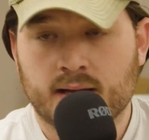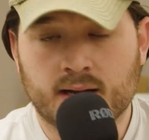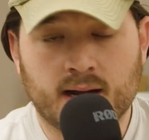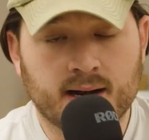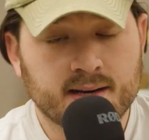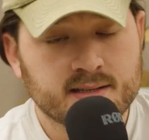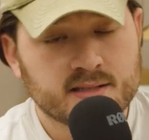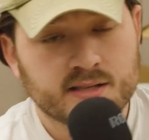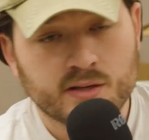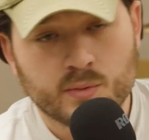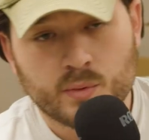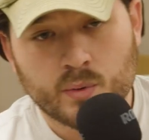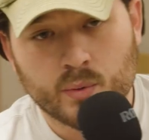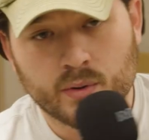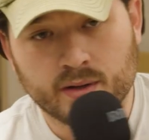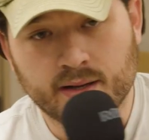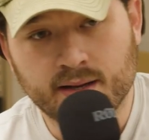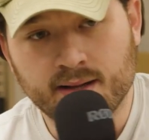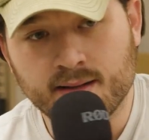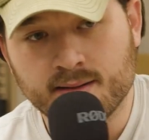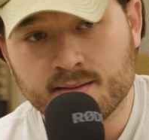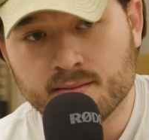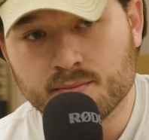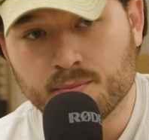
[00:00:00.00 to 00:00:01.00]
And honestly, we were
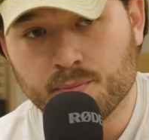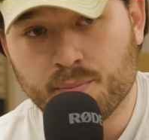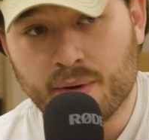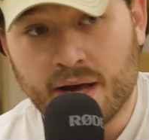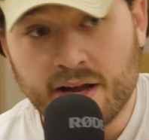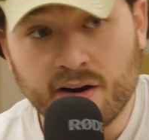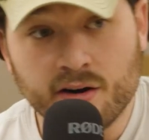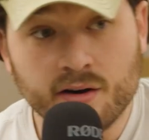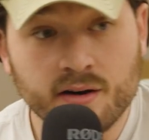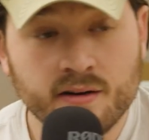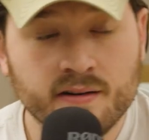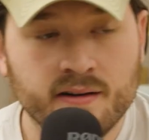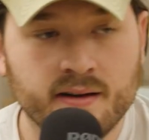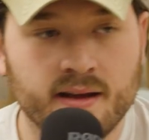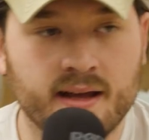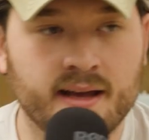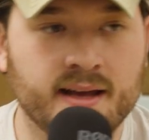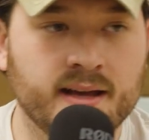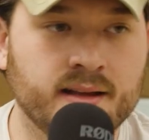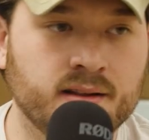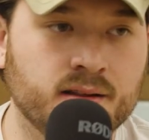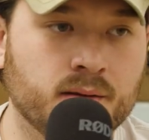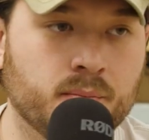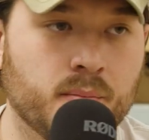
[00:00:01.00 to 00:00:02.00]
getting better.
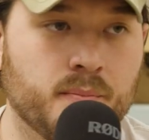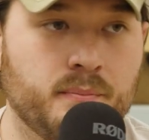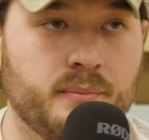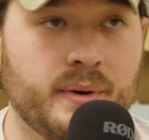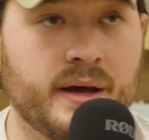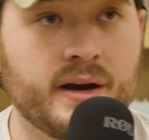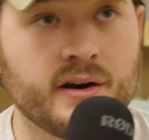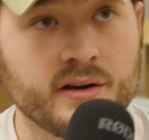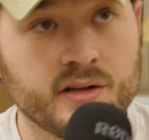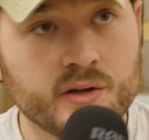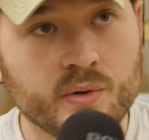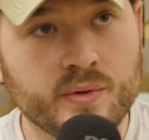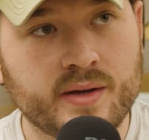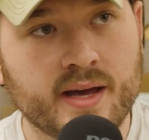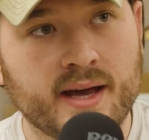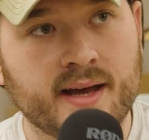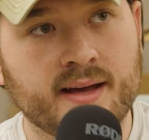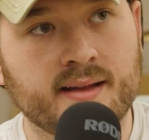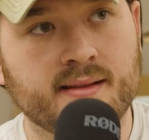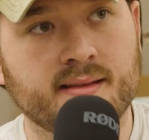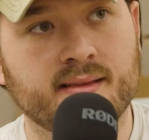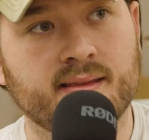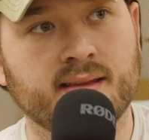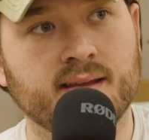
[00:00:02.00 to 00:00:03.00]
And the better you
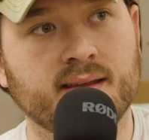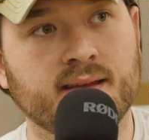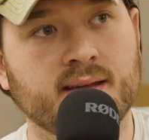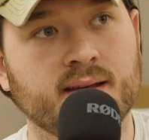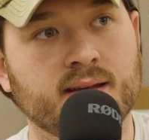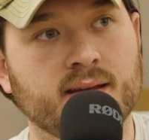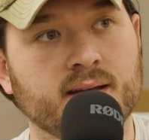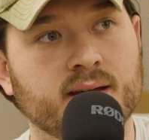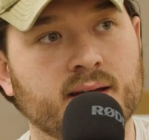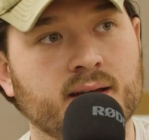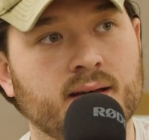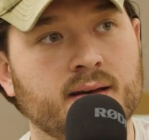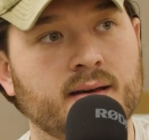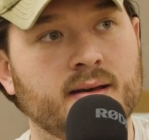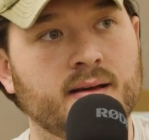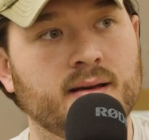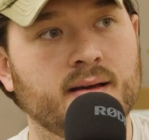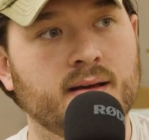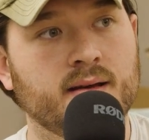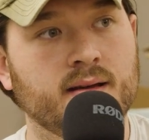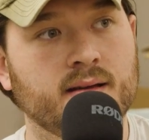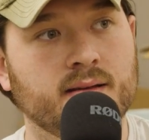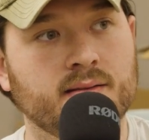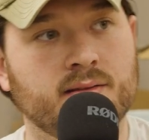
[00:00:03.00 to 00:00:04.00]
get, the
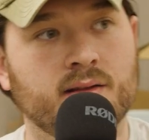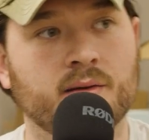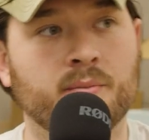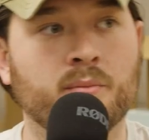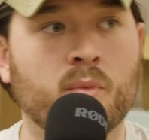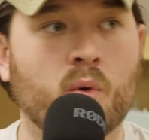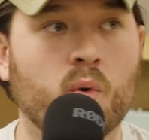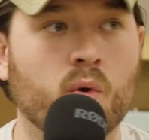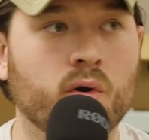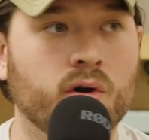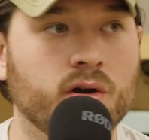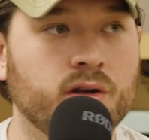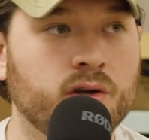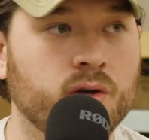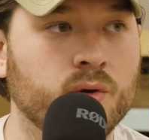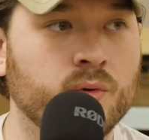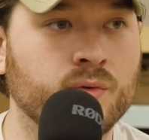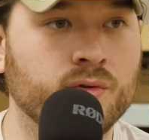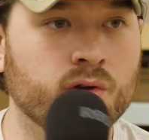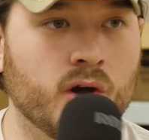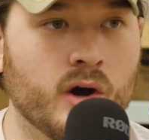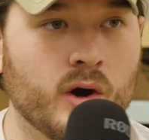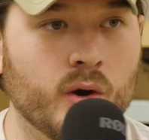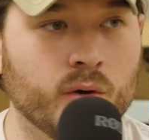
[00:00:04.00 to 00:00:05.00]
more you
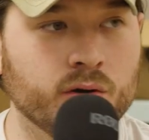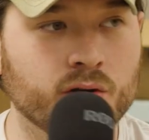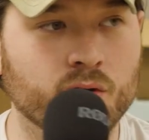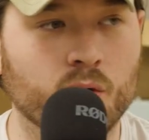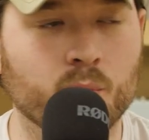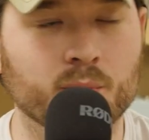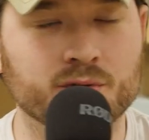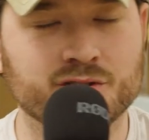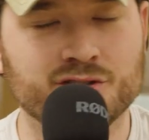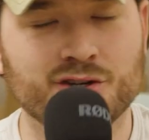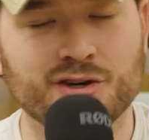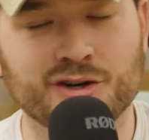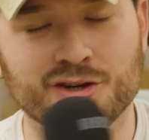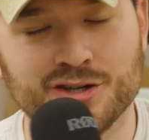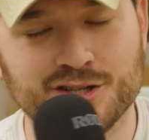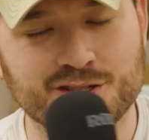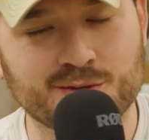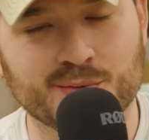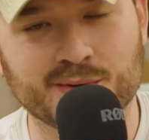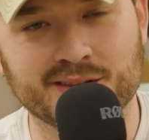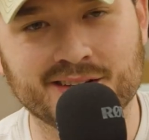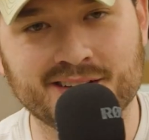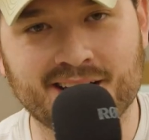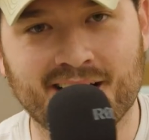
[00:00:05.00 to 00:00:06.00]
know, and you're almost
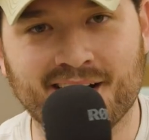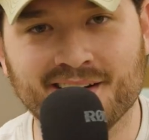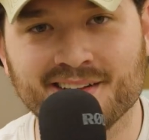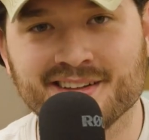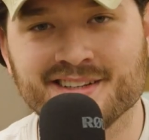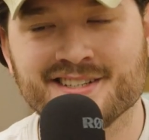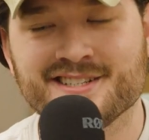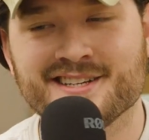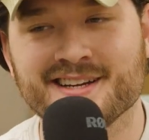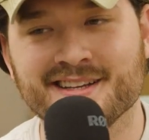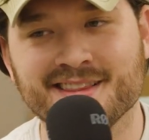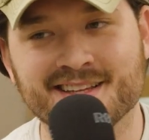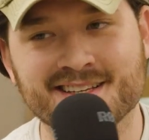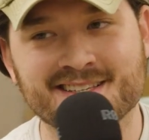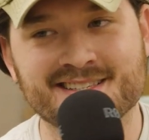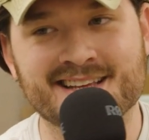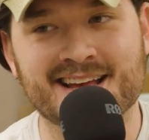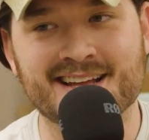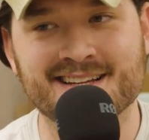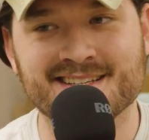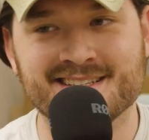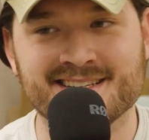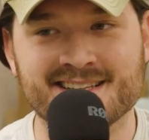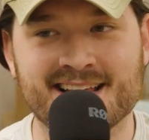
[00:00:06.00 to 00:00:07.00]
cursed with knowledge in the
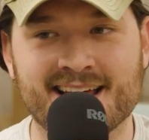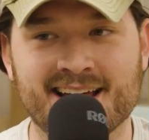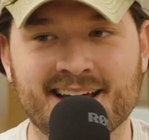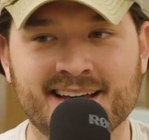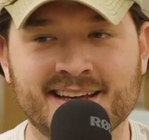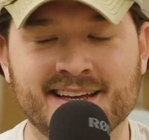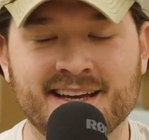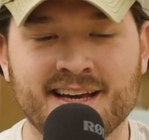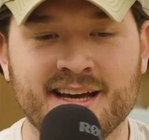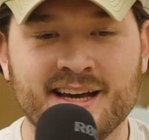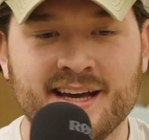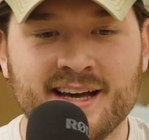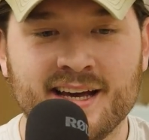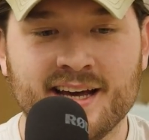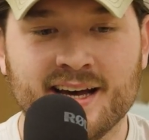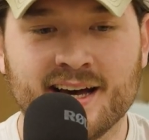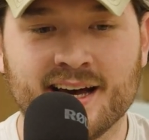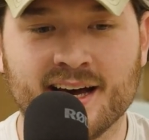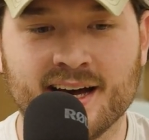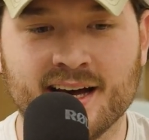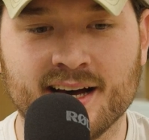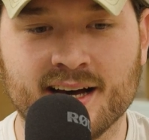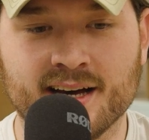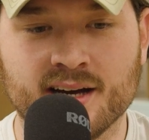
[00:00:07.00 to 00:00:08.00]
sense that
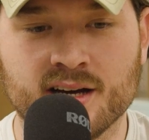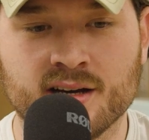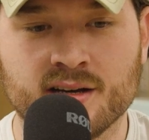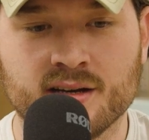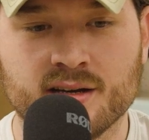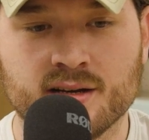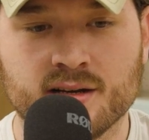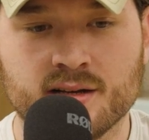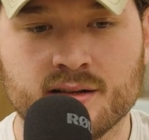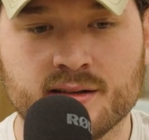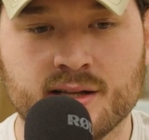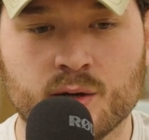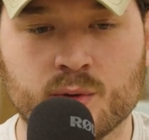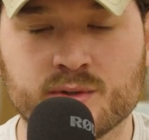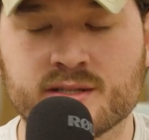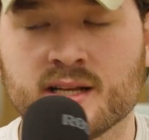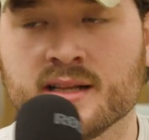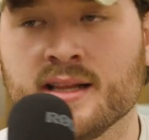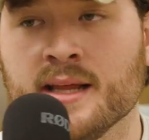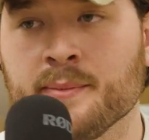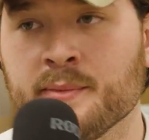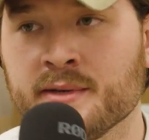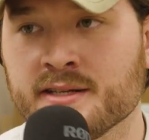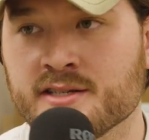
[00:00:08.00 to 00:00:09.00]
there was a
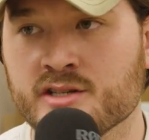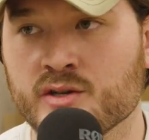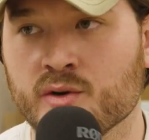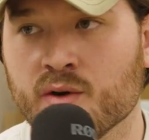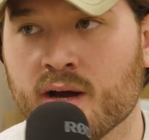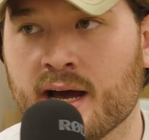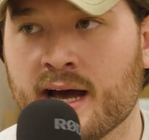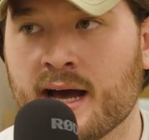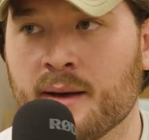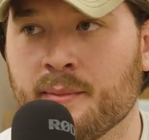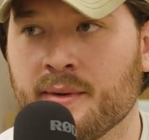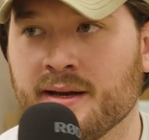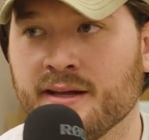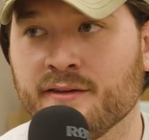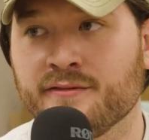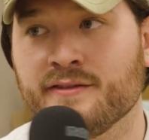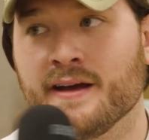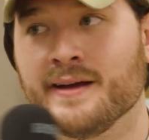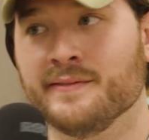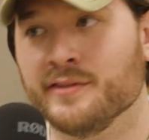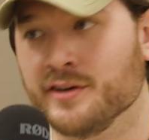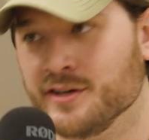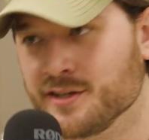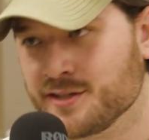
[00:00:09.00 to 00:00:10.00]
limit to how many
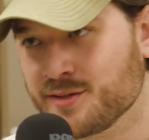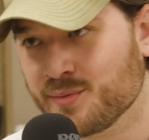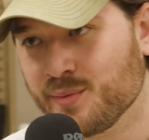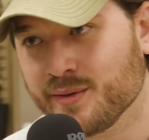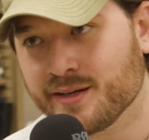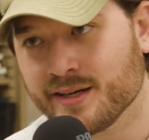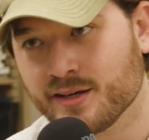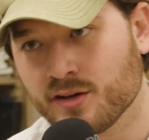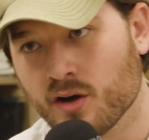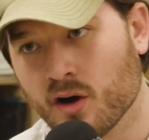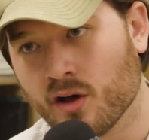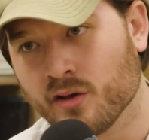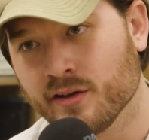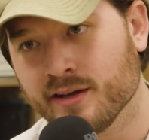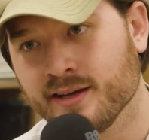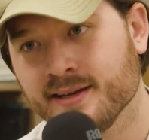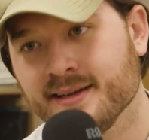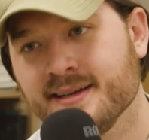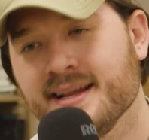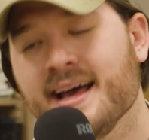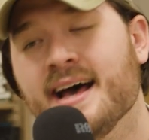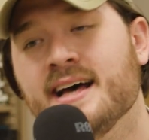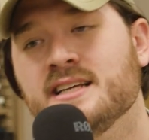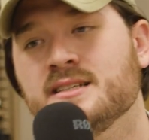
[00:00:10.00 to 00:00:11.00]
favors we could call in
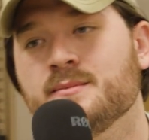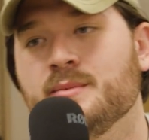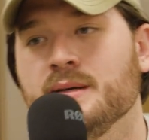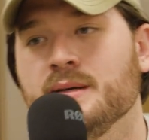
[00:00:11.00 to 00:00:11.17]
and ask